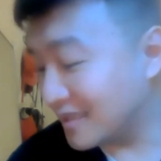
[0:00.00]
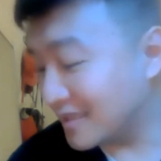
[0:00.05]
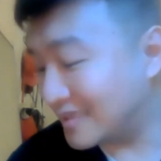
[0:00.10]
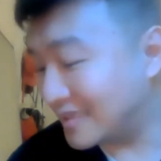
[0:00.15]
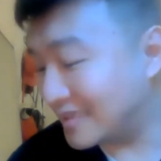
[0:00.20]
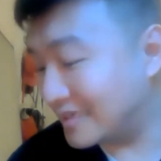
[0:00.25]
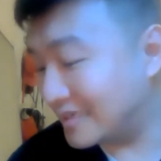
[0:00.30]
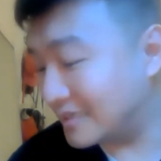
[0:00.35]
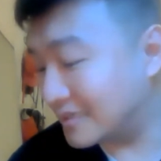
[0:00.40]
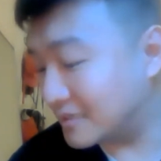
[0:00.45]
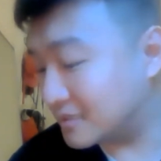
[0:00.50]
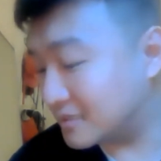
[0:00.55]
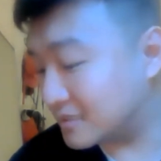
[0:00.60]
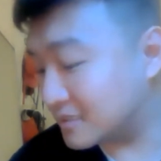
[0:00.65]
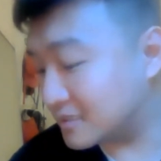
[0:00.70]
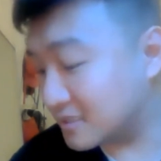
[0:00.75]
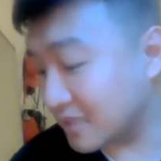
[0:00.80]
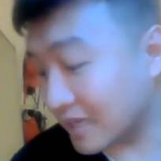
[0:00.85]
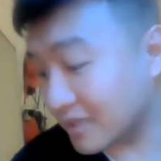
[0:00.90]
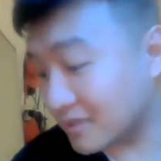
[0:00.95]
The
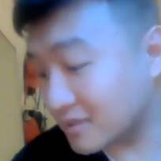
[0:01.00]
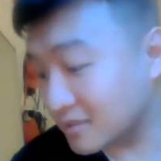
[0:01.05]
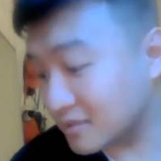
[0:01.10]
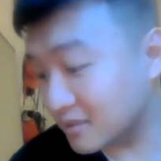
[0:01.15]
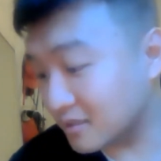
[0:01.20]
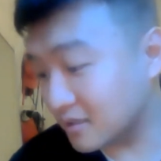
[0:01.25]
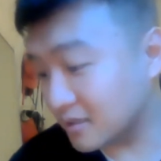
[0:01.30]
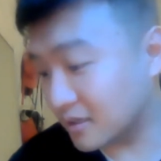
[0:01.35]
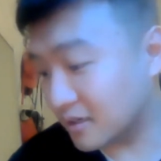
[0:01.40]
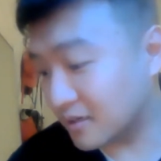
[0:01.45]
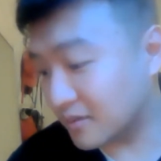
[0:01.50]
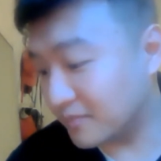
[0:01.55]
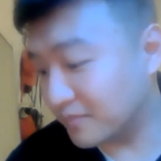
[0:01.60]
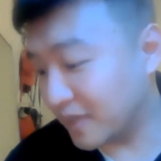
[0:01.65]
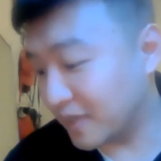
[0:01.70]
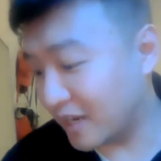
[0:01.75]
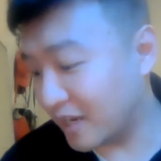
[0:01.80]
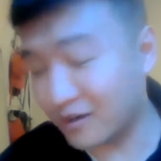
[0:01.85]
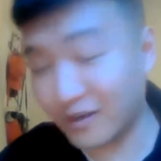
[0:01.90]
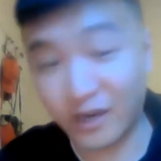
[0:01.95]
second
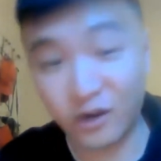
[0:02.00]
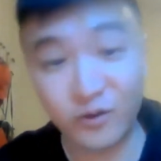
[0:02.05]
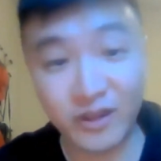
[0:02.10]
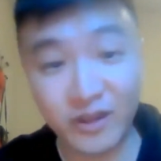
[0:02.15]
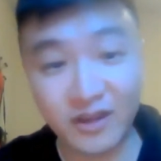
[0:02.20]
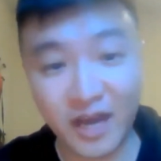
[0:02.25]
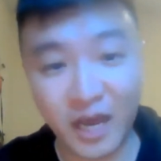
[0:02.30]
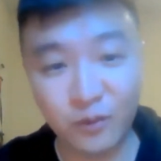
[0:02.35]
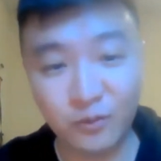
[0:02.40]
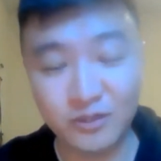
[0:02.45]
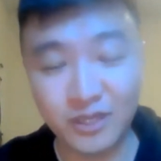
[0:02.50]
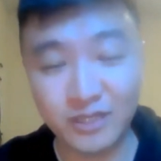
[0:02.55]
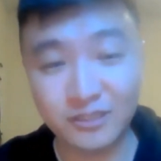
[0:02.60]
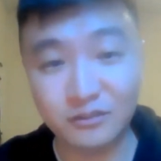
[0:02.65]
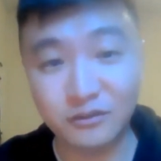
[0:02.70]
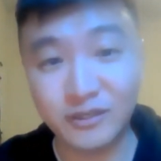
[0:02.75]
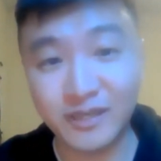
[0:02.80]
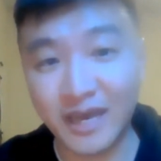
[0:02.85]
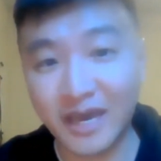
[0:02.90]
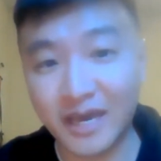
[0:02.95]
area I would like to
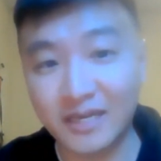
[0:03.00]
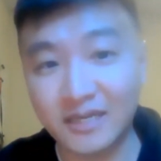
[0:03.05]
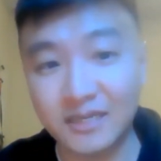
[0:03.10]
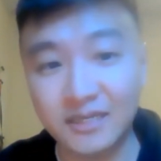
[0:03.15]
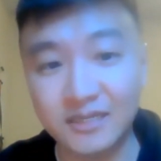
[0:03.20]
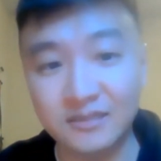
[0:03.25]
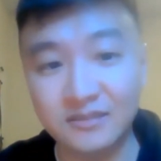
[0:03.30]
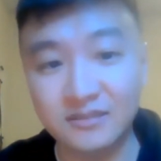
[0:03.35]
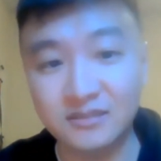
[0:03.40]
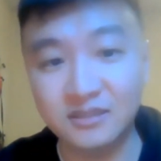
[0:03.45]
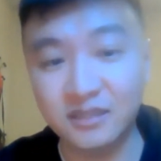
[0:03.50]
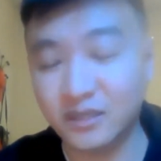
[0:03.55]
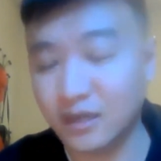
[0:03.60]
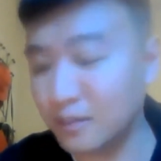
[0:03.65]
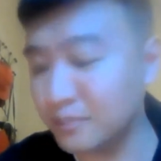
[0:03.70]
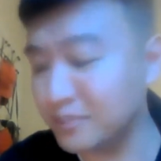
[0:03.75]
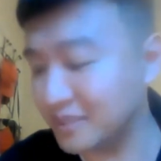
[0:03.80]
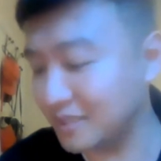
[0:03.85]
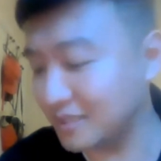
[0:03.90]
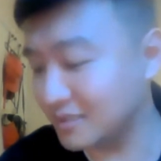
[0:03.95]
look at is the
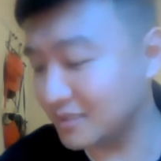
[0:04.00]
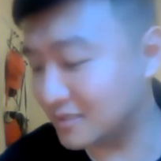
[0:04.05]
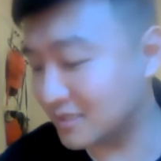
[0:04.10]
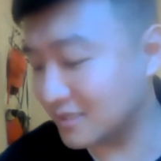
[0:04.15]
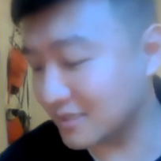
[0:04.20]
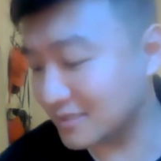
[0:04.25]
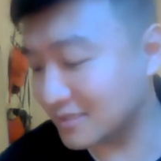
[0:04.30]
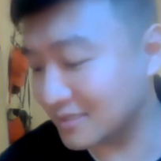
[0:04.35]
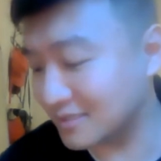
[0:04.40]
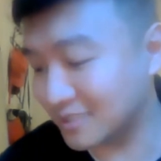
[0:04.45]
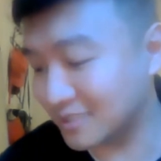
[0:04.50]
company's